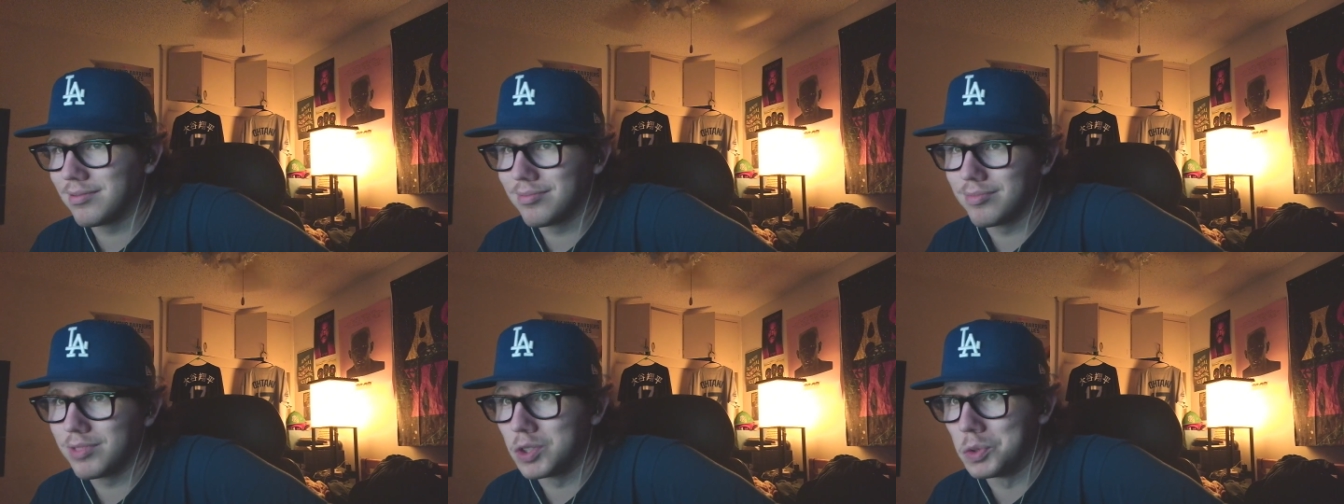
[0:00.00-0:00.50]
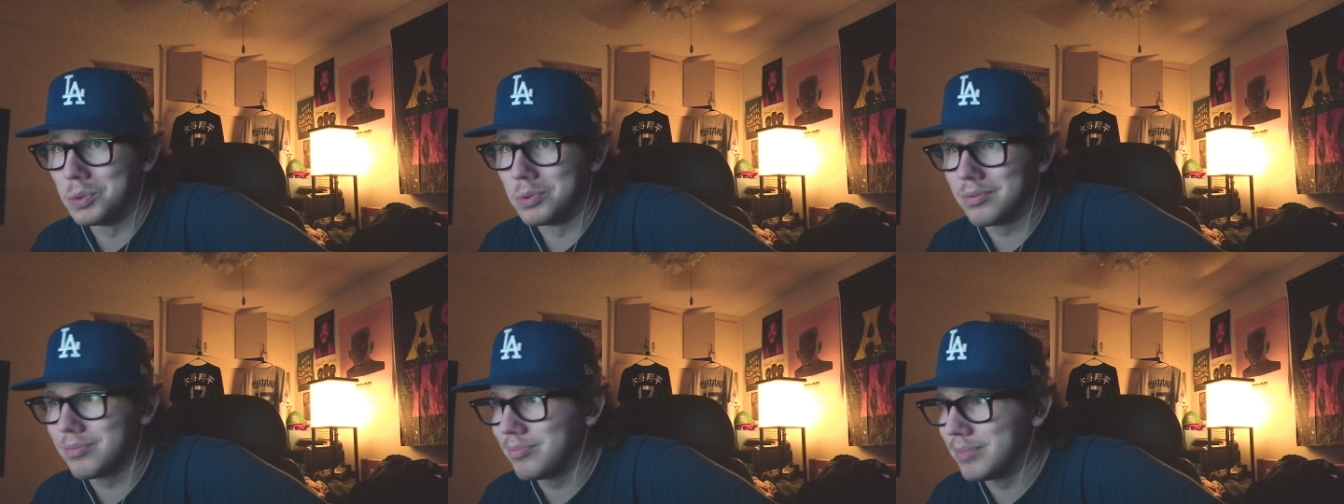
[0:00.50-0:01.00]
soon,
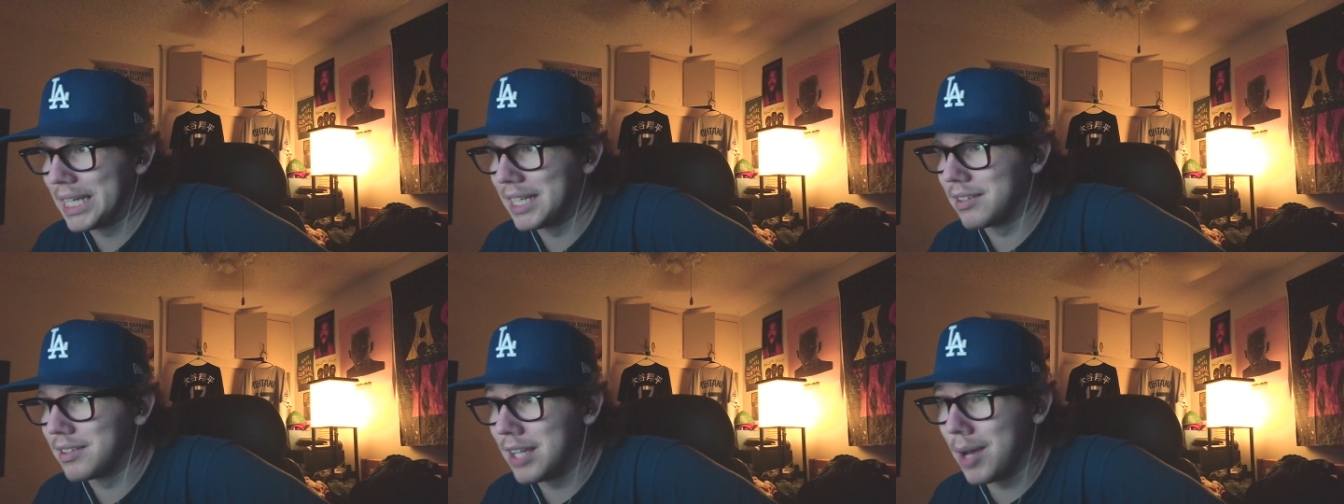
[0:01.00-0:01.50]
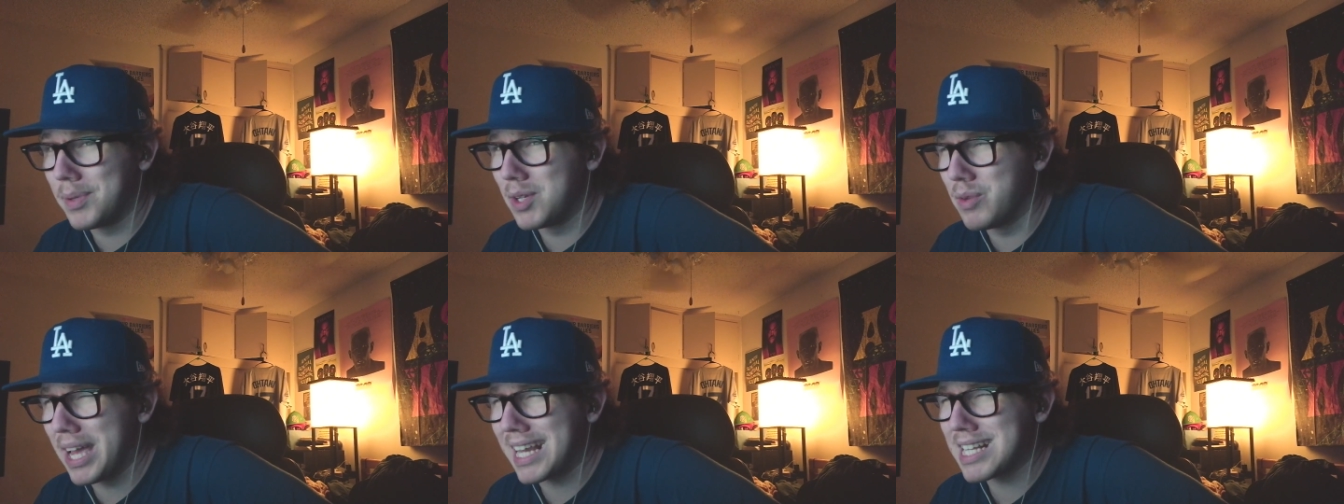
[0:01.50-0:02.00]
man.
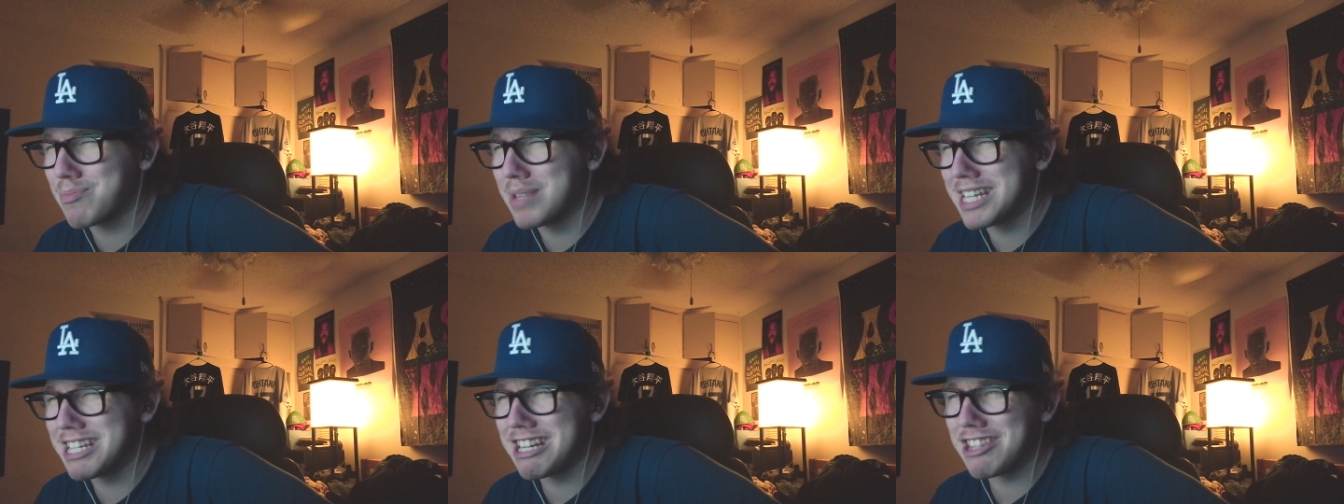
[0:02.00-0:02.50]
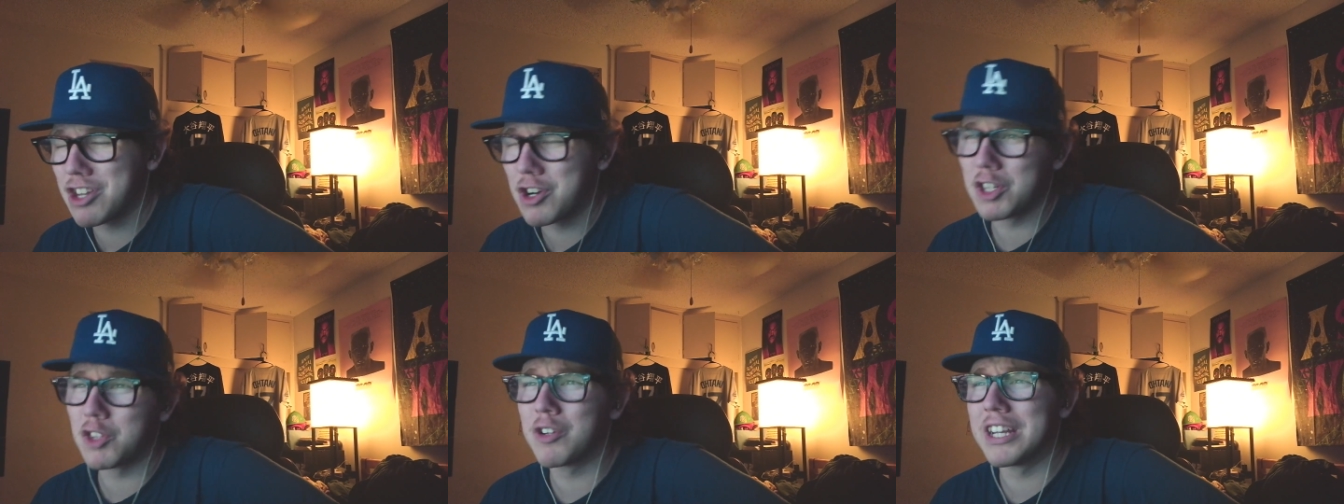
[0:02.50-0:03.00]
W Expedition
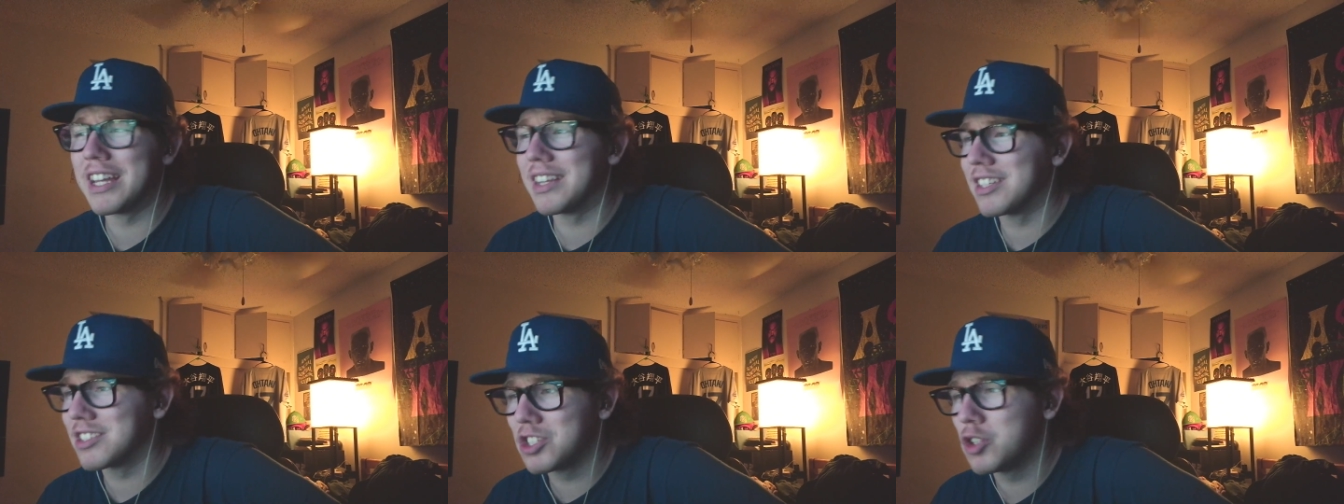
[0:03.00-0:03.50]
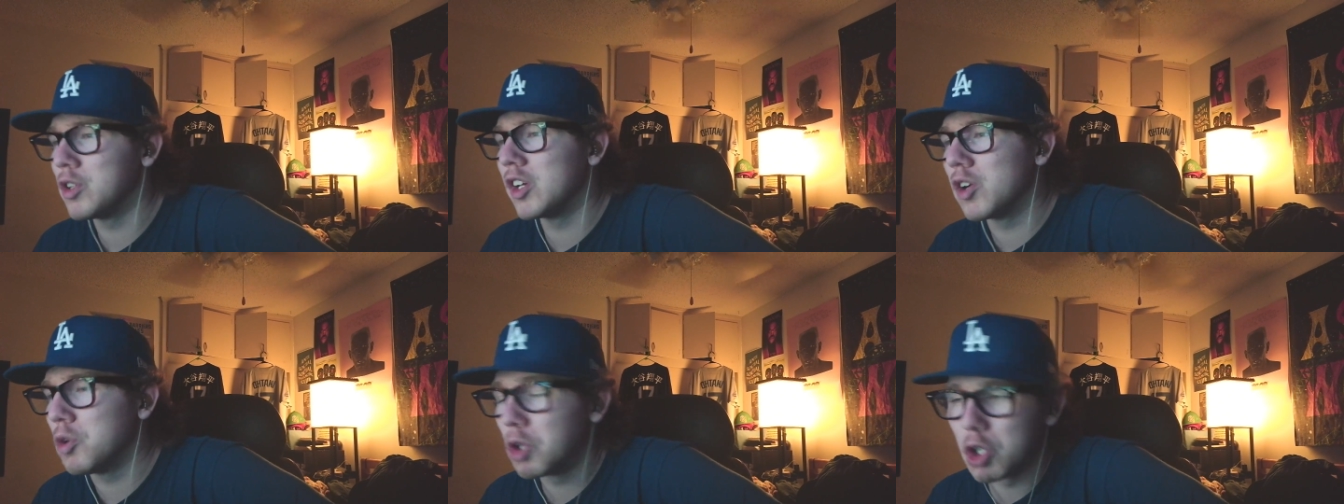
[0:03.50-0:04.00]
33 and the
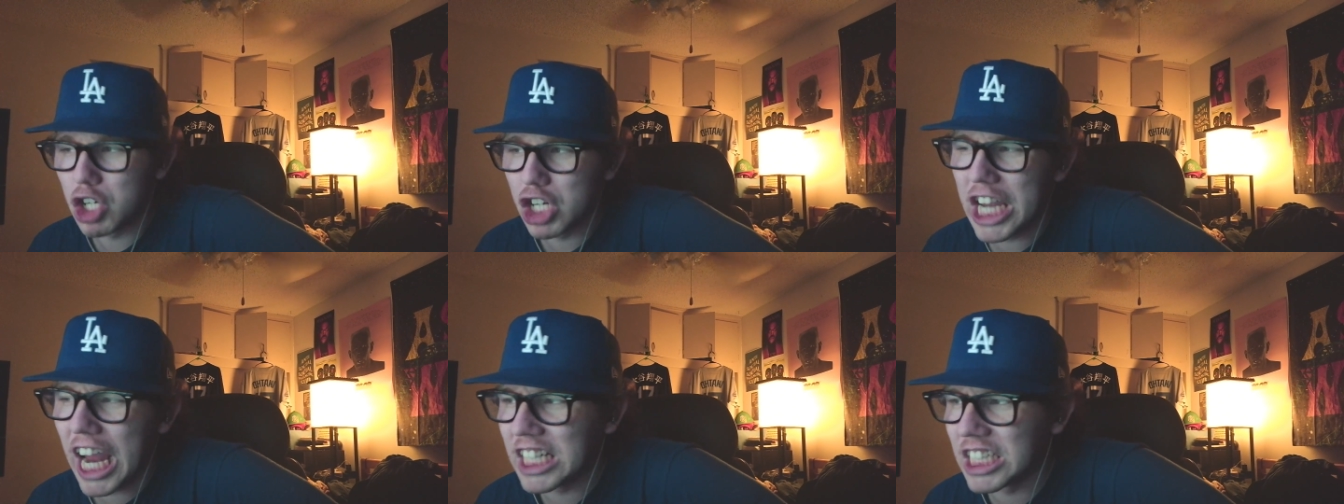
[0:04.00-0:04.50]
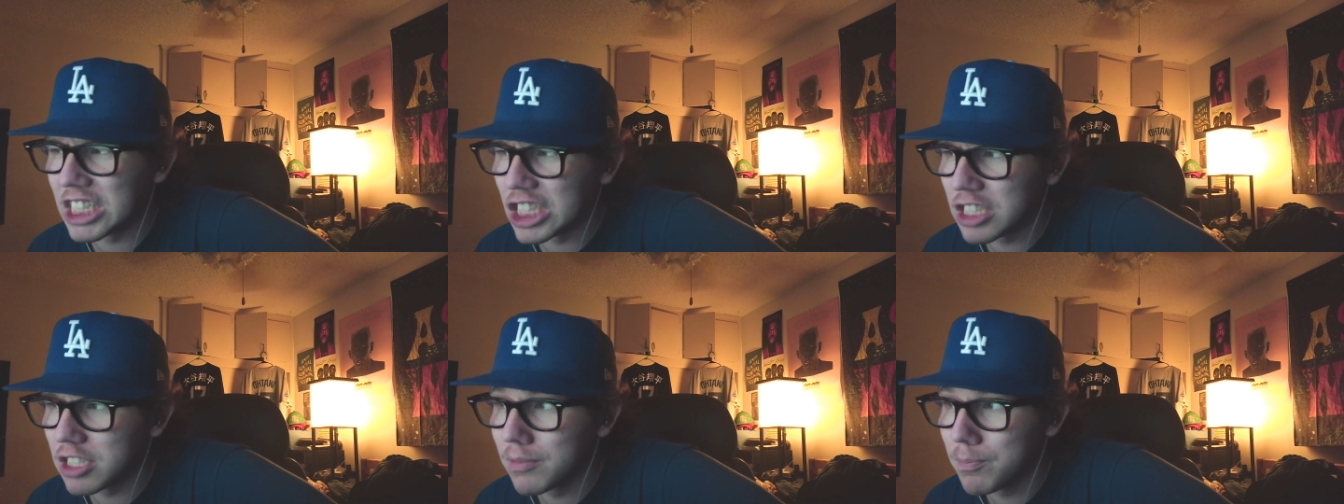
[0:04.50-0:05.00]
studio who created
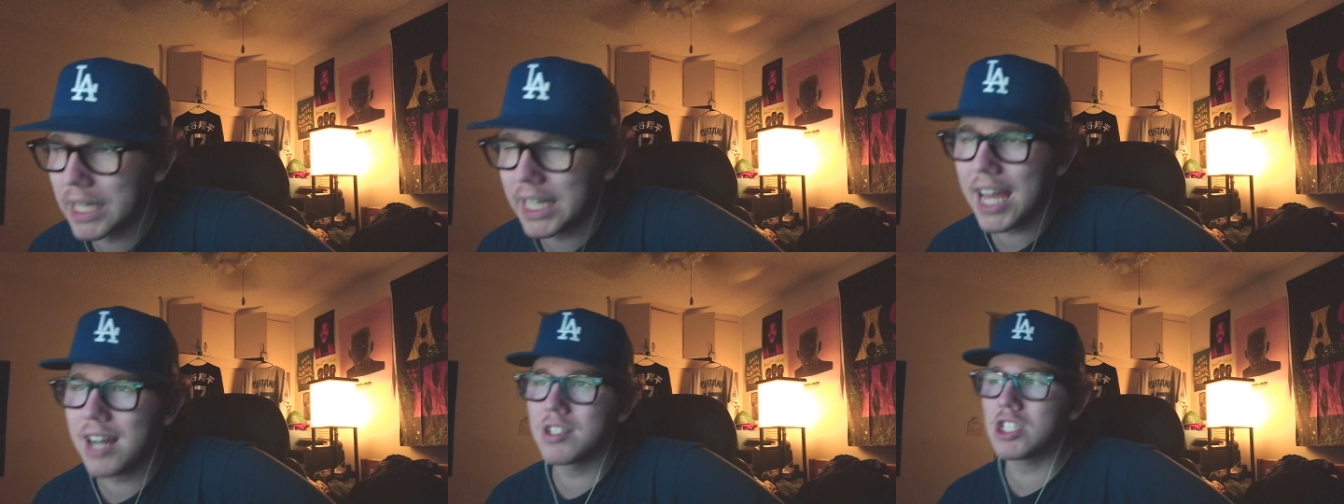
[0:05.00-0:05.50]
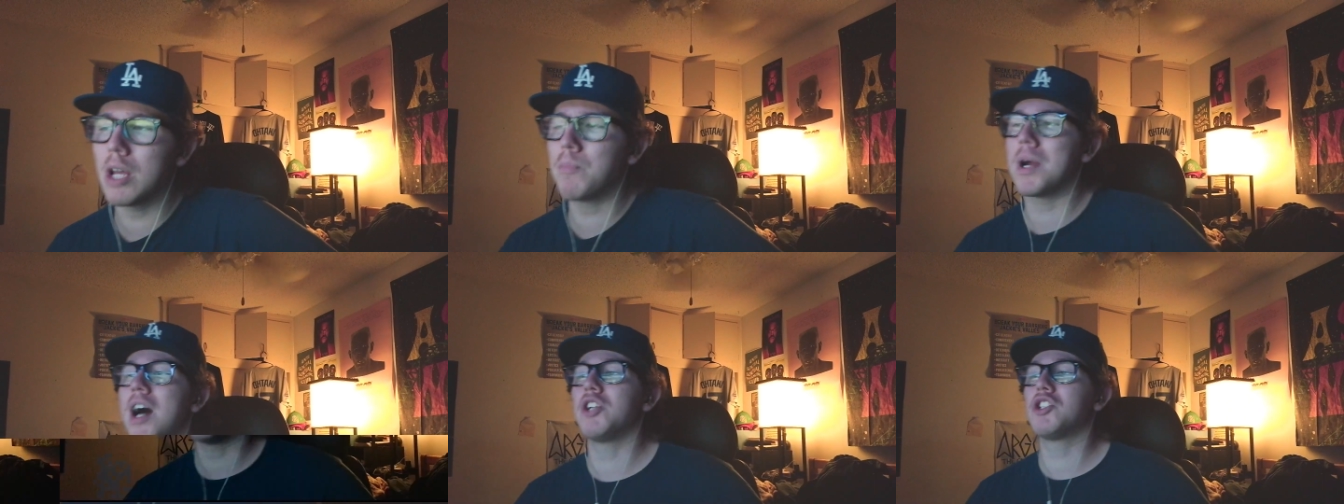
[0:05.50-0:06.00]
it. But again,
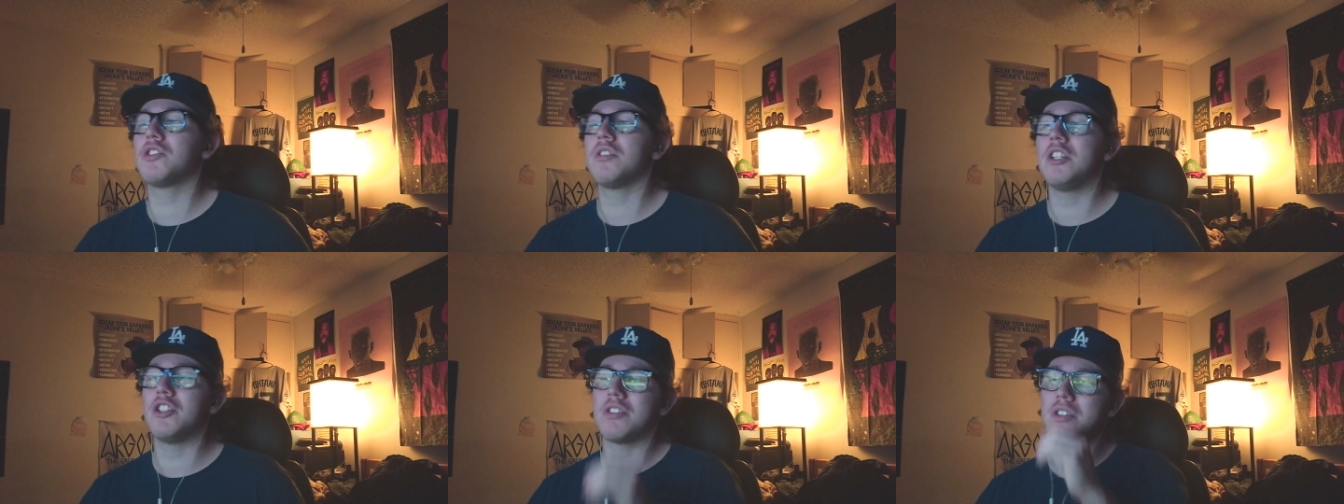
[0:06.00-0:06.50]
subconsciously just